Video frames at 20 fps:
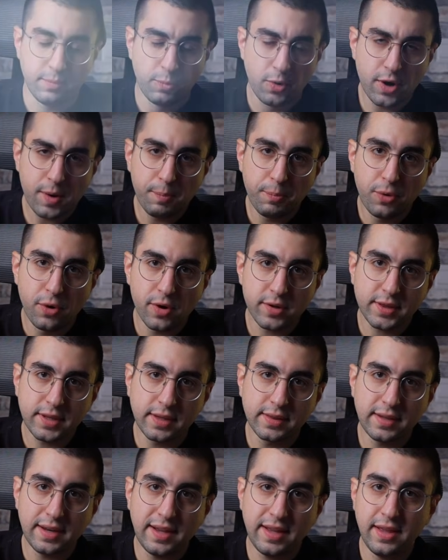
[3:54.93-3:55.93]

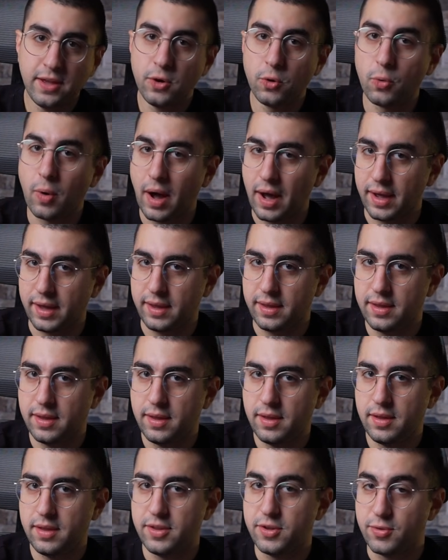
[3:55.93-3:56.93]
importantly, why
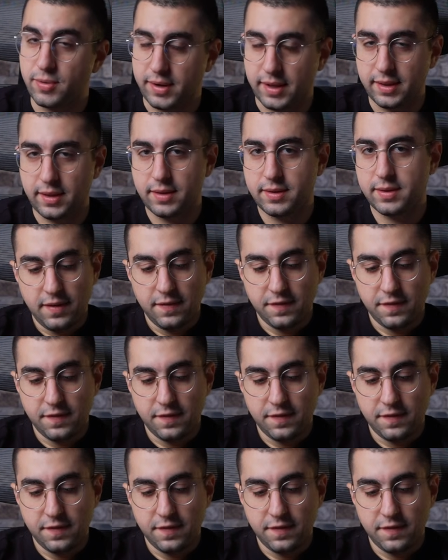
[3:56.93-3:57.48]
you need it.